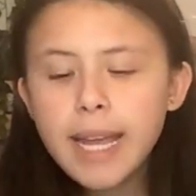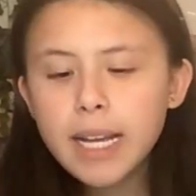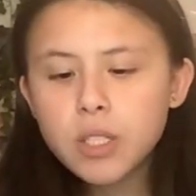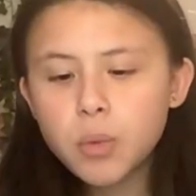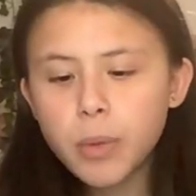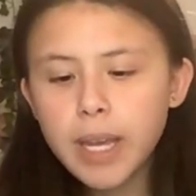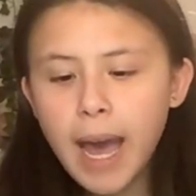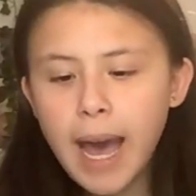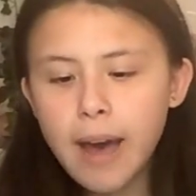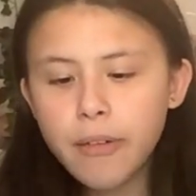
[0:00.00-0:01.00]
Next we
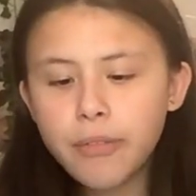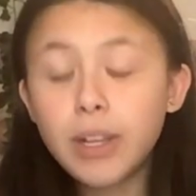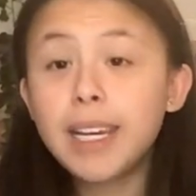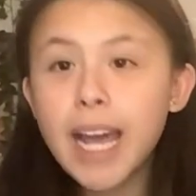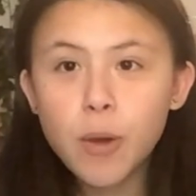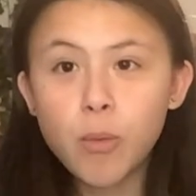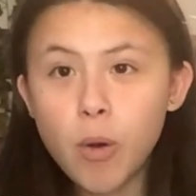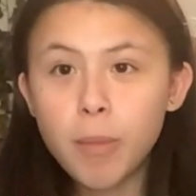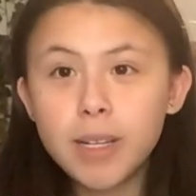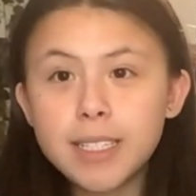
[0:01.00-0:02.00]
have leg
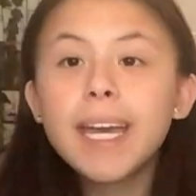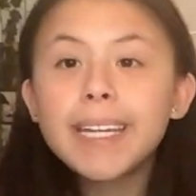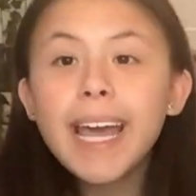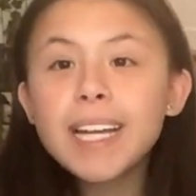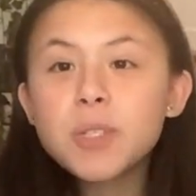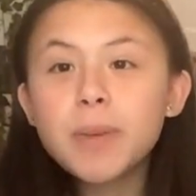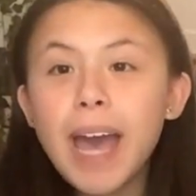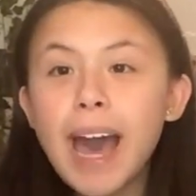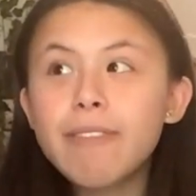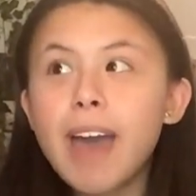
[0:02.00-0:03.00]
warmers. Next we
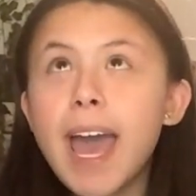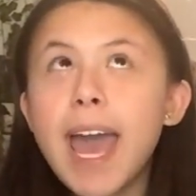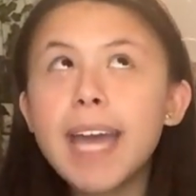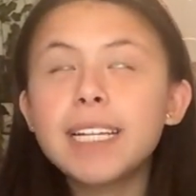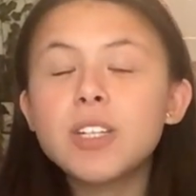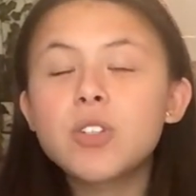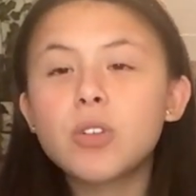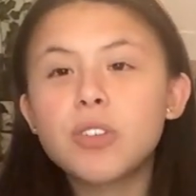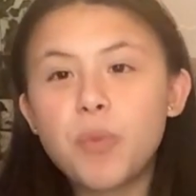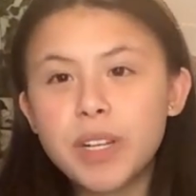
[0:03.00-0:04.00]
have any
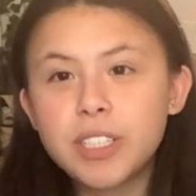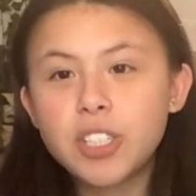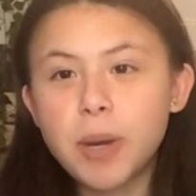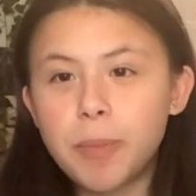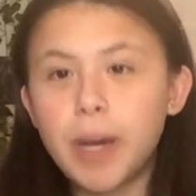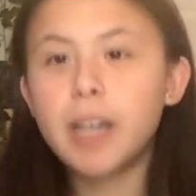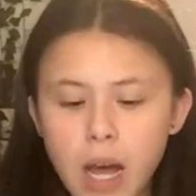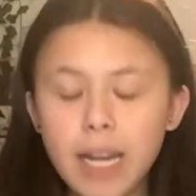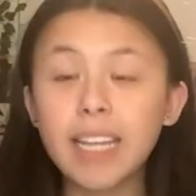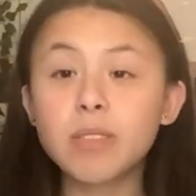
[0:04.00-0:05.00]
sort of winter jumper.
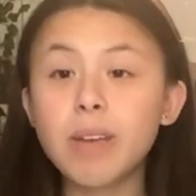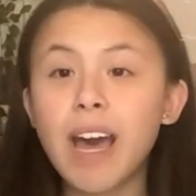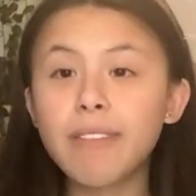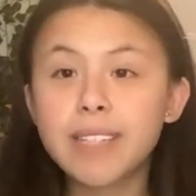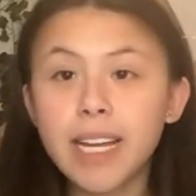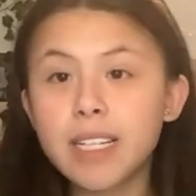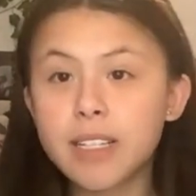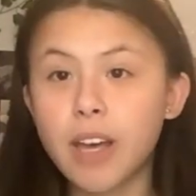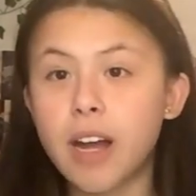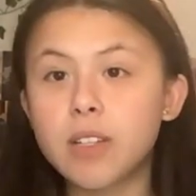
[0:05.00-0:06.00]
Uh, next we have tennis
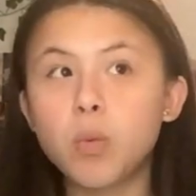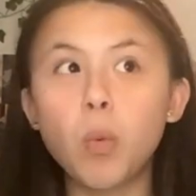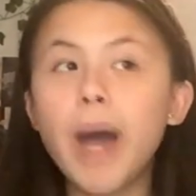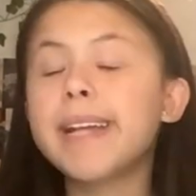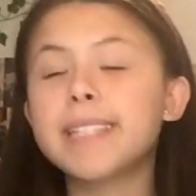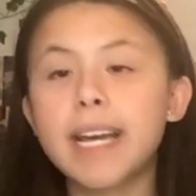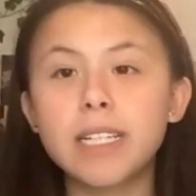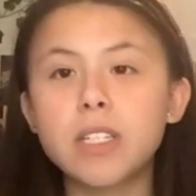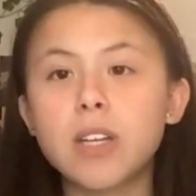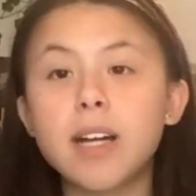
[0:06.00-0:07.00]
skirts, white
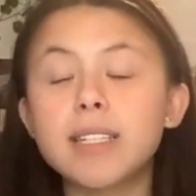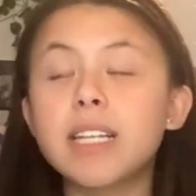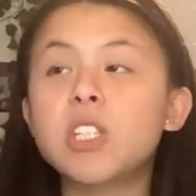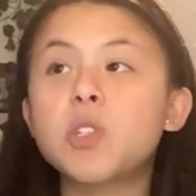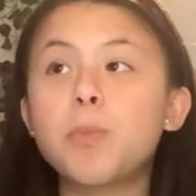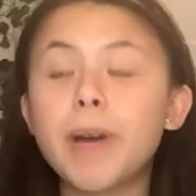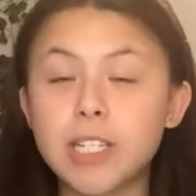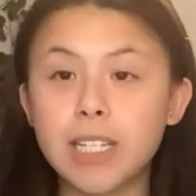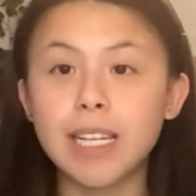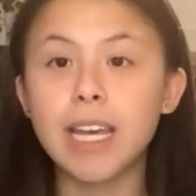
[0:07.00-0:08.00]
tennis skirts
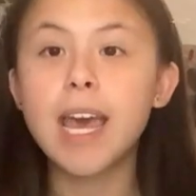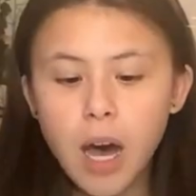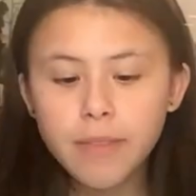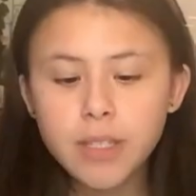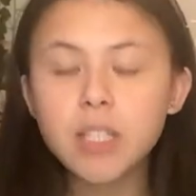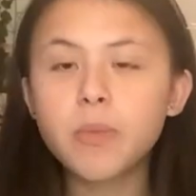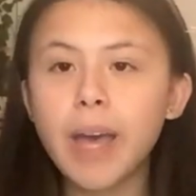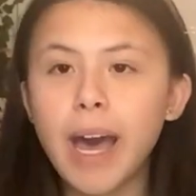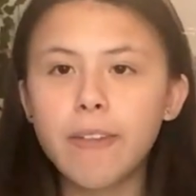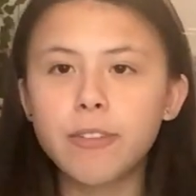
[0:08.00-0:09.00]
especially. After this we
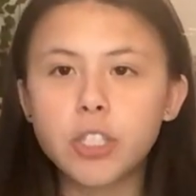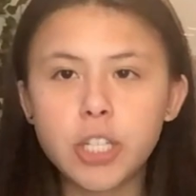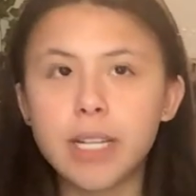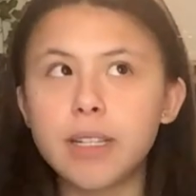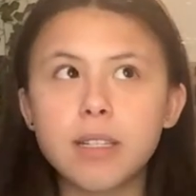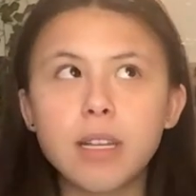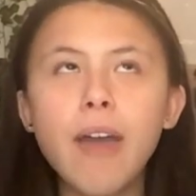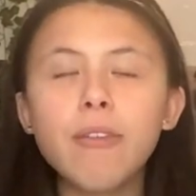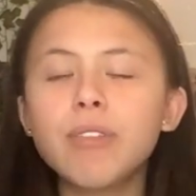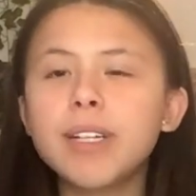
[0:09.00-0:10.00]
have jeans,
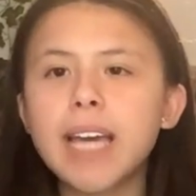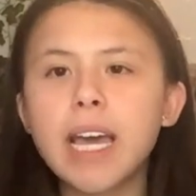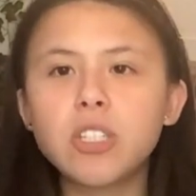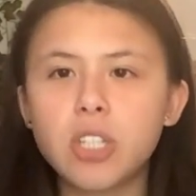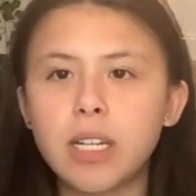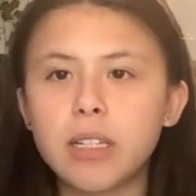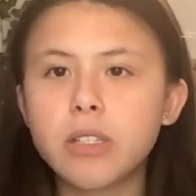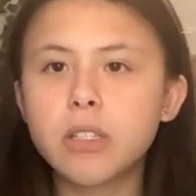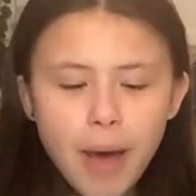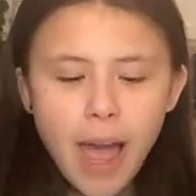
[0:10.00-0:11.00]
everyday
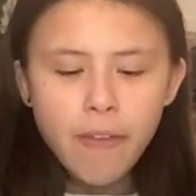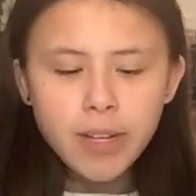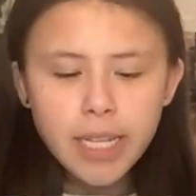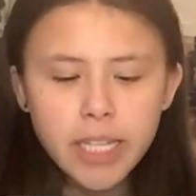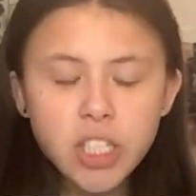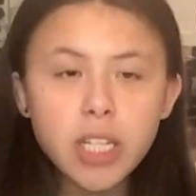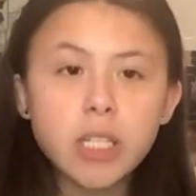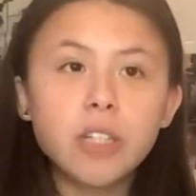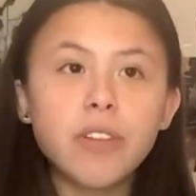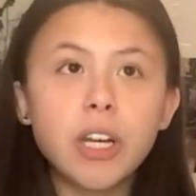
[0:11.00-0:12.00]
jeans. But everyday jeans
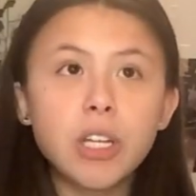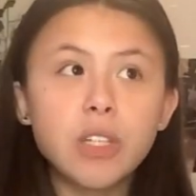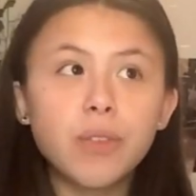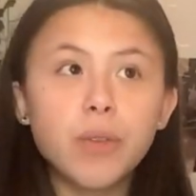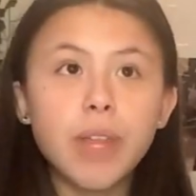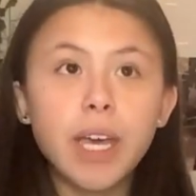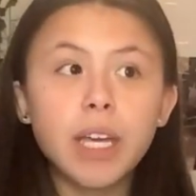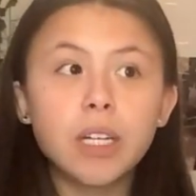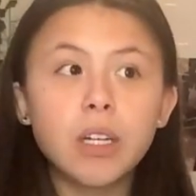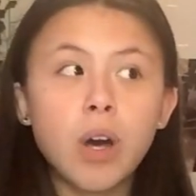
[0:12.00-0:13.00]
are very useful. They
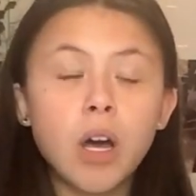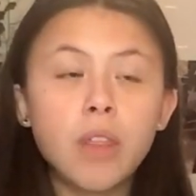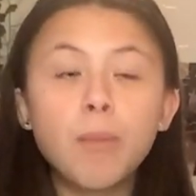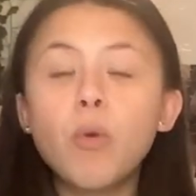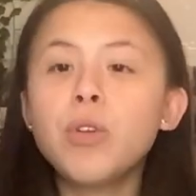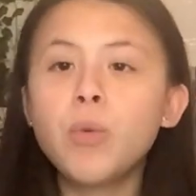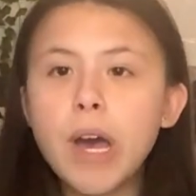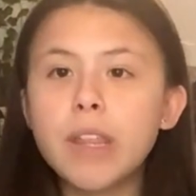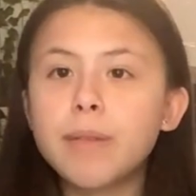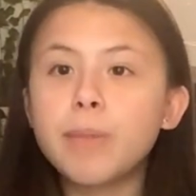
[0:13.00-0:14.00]
can, uh, the more you
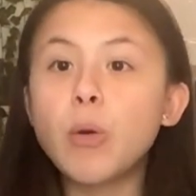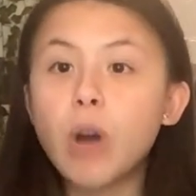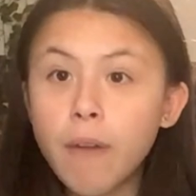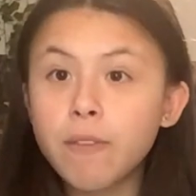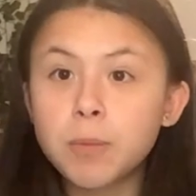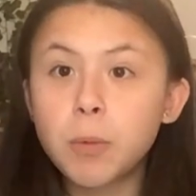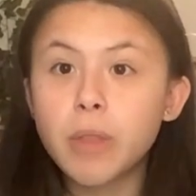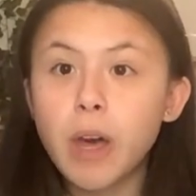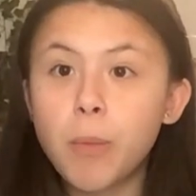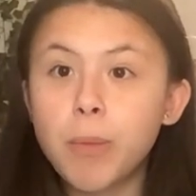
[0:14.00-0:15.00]
wear them, the more comfortable
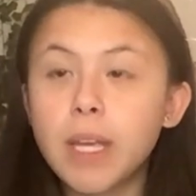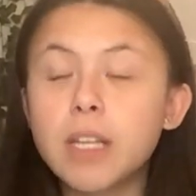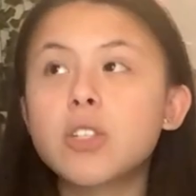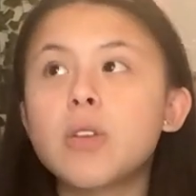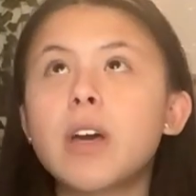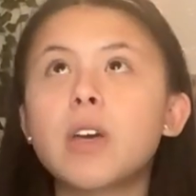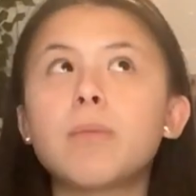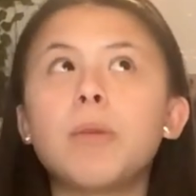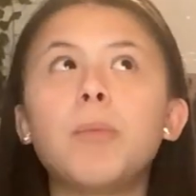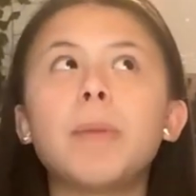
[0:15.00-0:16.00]
they'll be, so that
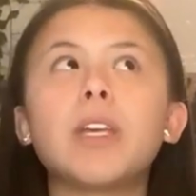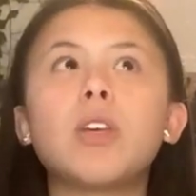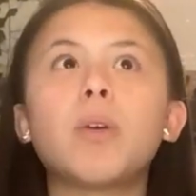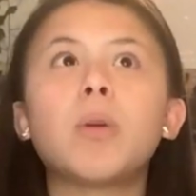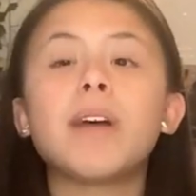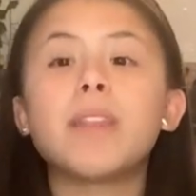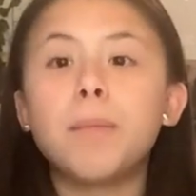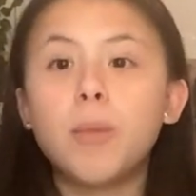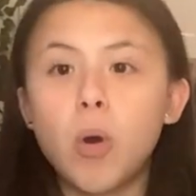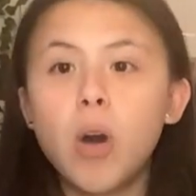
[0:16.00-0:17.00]
will make you want to wear them
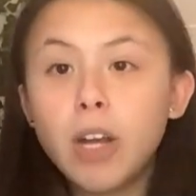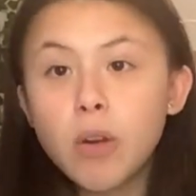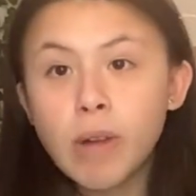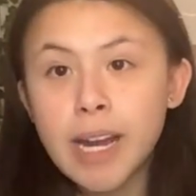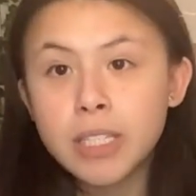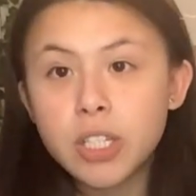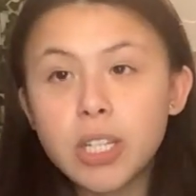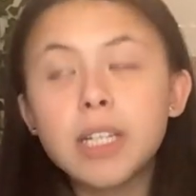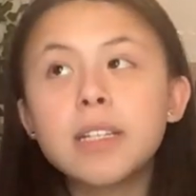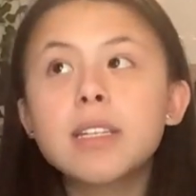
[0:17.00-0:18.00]
more. Low-rise
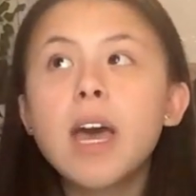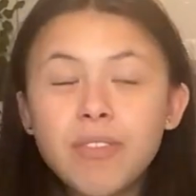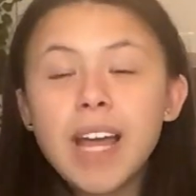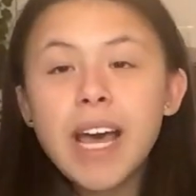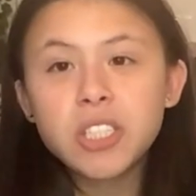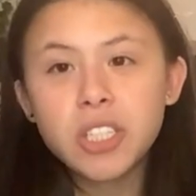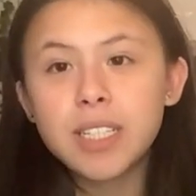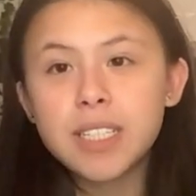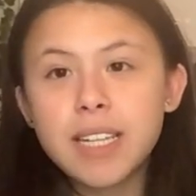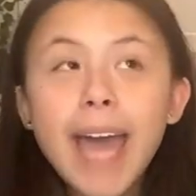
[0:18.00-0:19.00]
jeans, flare
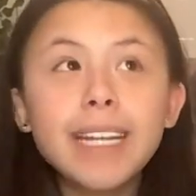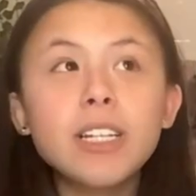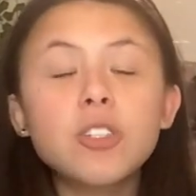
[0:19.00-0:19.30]
jeans, any